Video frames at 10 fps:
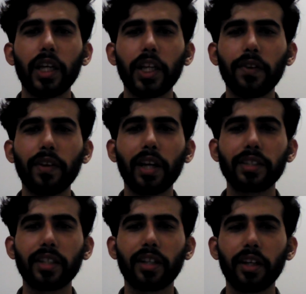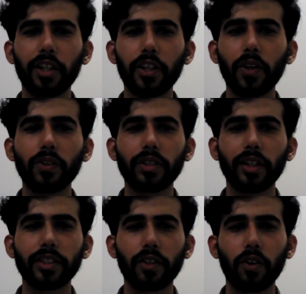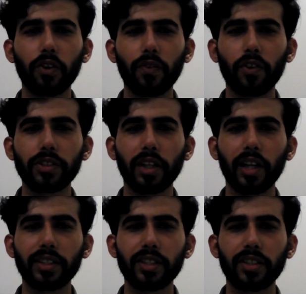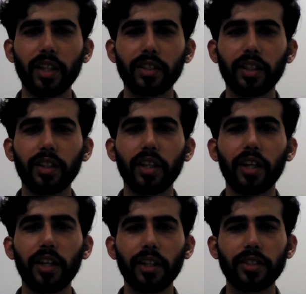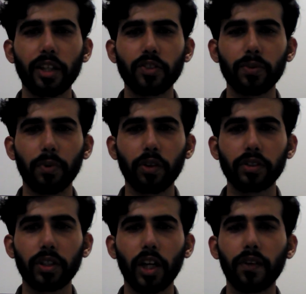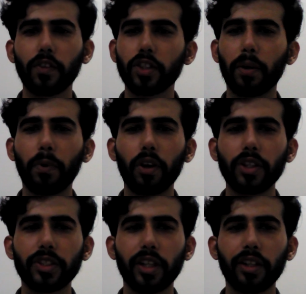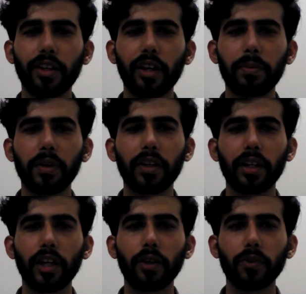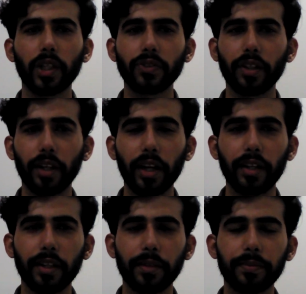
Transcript: Even as it continued its controversial existence in the Indian statute books, it was abolished in Great Britain in 2009.